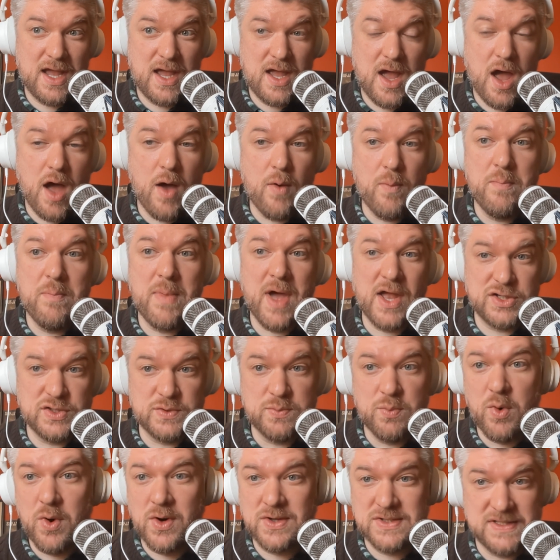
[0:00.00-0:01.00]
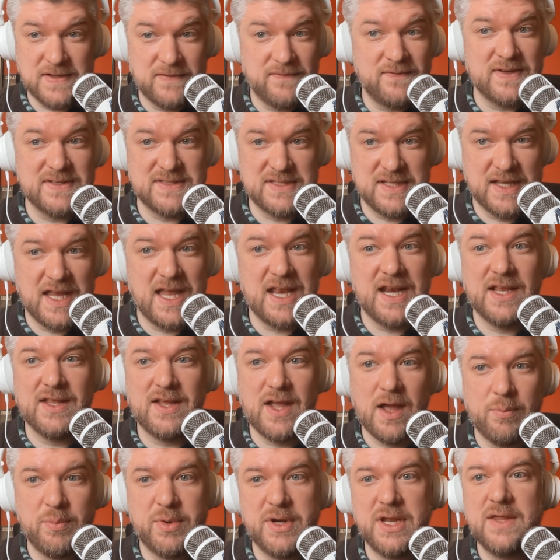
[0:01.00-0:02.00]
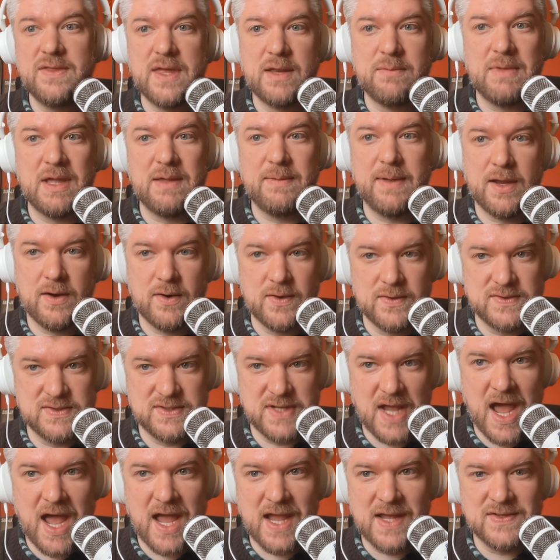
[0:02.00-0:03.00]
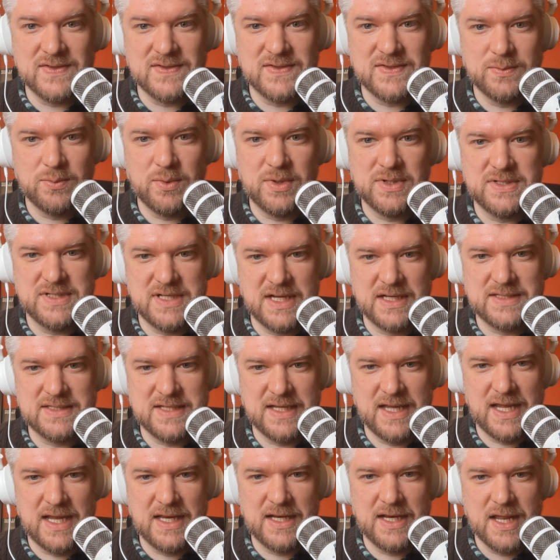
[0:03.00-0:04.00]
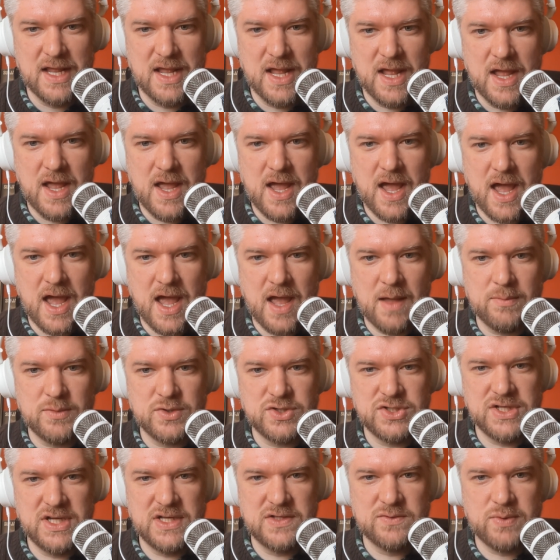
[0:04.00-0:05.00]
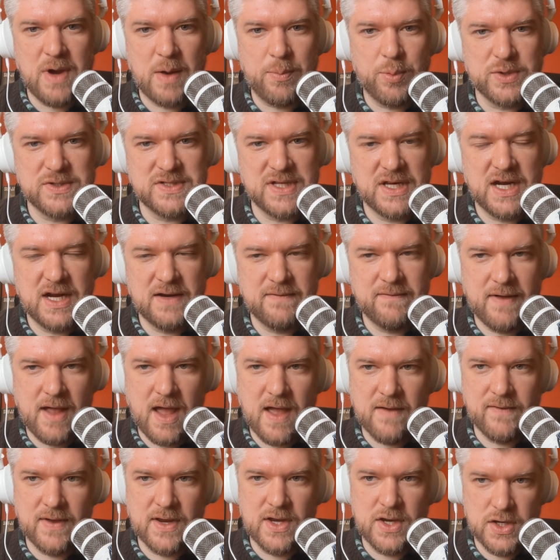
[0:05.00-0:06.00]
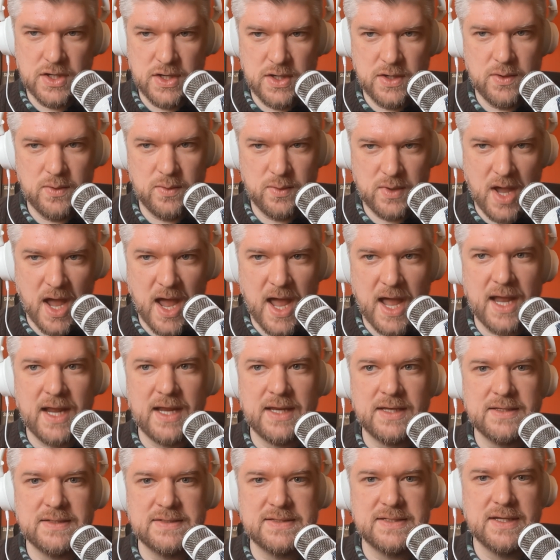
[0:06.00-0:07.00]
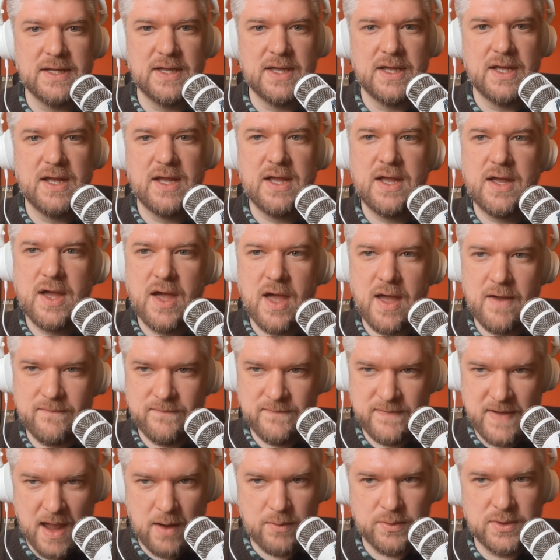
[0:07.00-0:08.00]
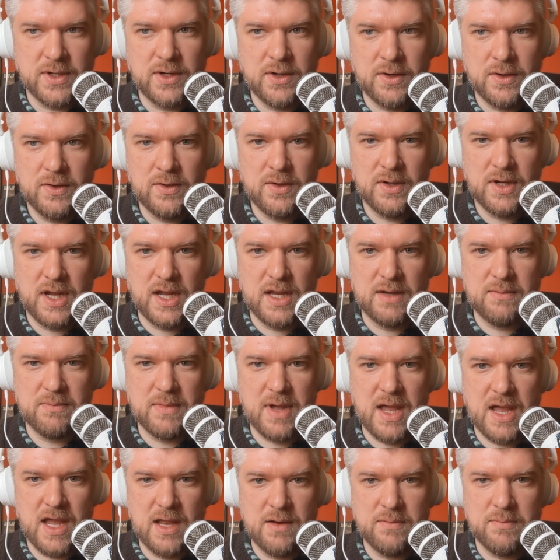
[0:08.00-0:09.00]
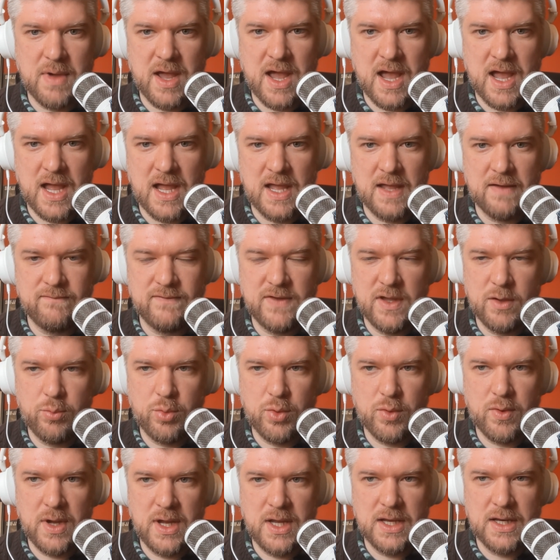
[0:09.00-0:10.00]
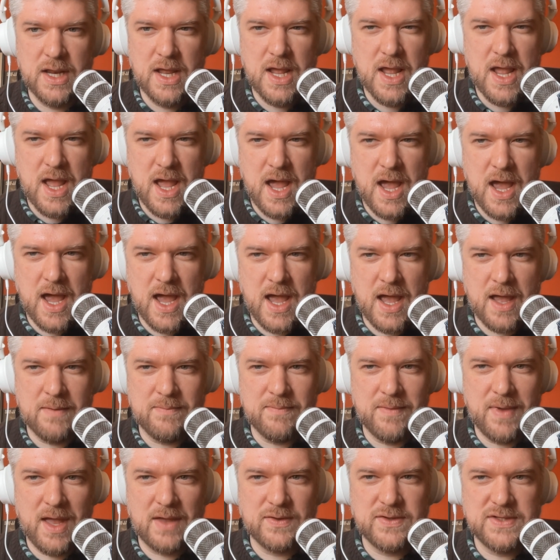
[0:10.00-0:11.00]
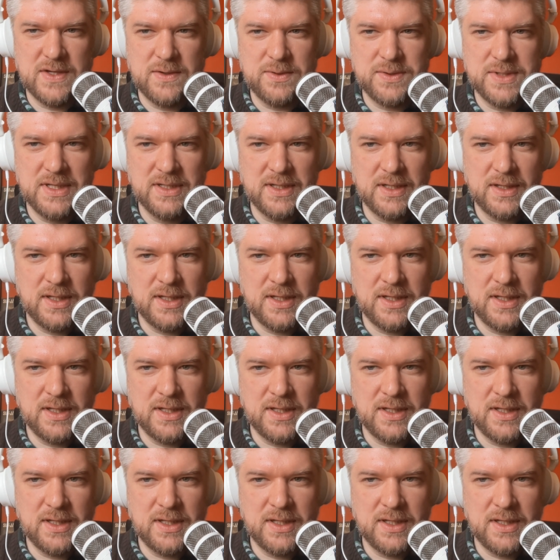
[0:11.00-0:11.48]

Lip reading: a much more sophisticated company than maybe her size would dictate. She's representative of a new kind of founder in my viewpoint. Do you think that